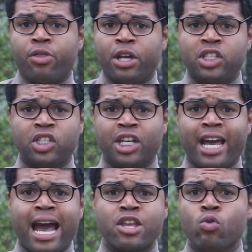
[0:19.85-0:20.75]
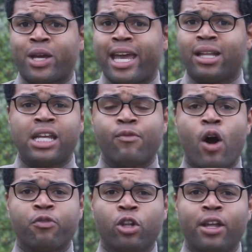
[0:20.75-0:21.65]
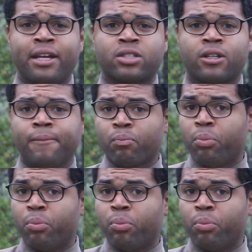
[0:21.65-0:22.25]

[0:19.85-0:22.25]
This is a guy you can't leave off the list.